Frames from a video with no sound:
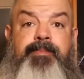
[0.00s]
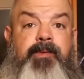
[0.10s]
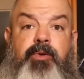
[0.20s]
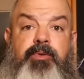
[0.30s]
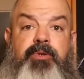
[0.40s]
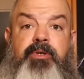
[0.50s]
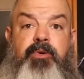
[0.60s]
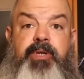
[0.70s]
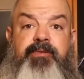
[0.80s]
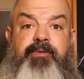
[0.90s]
No,
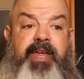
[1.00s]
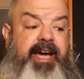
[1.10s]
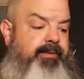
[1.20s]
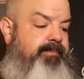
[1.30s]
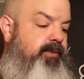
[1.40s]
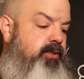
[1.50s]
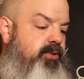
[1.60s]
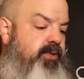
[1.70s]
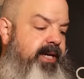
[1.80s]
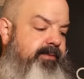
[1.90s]
no need for that. Don't
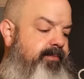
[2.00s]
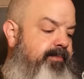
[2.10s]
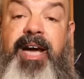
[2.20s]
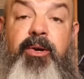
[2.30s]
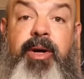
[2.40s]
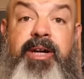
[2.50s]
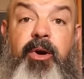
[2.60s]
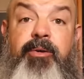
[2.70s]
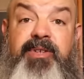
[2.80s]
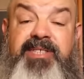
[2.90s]
do that. How do I
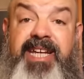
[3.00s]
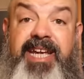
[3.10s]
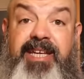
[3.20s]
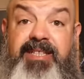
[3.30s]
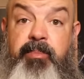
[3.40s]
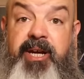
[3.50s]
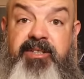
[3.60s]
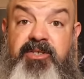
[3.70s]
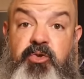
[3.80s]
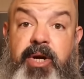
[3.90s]
know if a snake is about
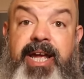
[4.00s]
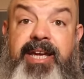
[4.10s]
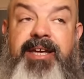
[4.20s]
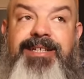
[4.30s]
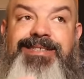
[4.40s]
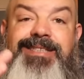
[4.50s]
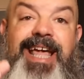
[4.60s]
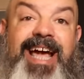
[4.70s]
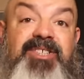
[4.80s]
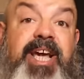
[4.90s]
to strike?
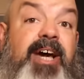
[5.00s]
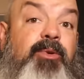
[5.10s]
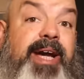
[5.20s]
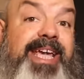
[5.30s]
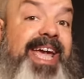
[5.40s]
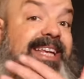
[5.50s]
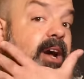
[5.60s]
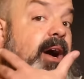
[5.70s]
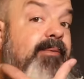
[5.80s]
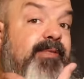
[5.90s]
Slash, how do I gain
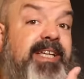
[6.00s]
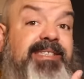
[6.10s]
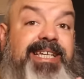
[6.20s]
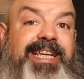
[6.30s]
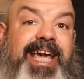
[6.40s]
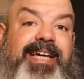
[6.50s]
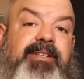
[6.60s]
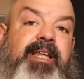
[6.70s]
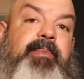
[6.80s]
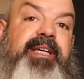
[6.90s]
confidence in
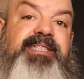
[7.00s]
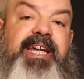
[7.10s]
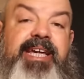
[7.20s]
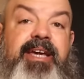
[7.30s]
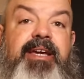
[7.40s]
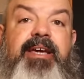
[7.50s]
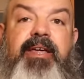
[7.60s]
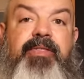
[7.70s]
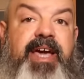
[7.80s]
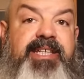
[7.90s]
handling my snake?
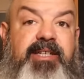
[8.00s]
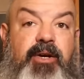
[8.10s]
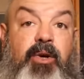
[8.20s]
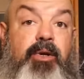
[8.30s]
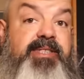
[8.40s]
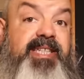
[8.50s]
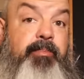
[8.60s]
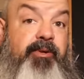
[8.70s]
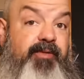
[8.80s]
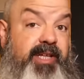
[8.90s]
That's a whole
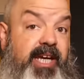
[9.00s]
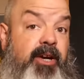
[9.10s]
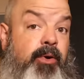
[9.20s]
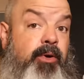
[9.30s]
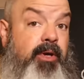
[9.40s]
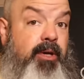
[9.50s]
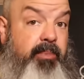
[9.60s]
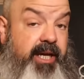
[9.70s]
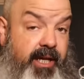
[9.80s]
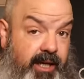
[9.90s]
separate video,
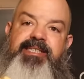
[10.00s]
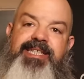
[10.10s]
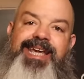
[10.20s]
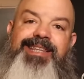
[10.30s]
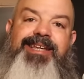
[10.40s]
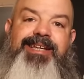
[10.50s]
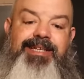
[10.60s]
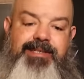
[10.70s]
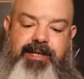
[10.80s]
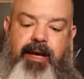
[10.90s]
but a snake that
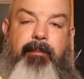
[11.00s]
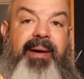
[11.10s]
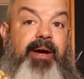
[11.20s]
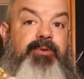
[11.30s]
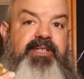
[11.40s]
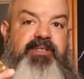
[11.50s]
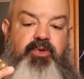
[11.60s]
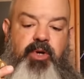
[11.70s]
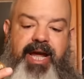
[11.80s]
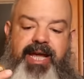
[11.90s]
is about to
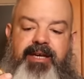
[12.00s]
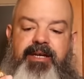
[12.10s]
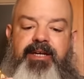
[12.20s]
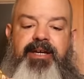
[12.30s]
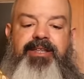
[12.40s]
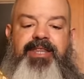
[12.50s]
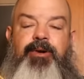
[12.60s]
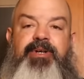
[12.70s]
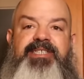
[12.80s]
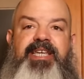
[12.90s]
strike, they
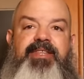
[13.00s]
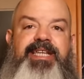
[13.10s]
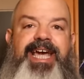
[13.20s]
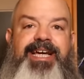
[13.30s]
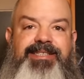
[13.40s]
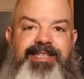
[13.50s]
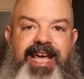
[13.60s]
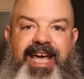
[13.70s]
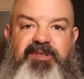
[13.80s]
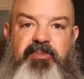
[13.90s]
always say the neck is in
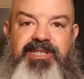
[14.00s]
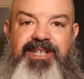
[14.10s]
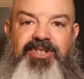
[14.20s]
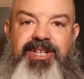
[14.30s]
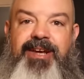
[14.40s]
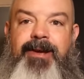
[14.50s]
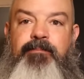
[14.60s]
an S position.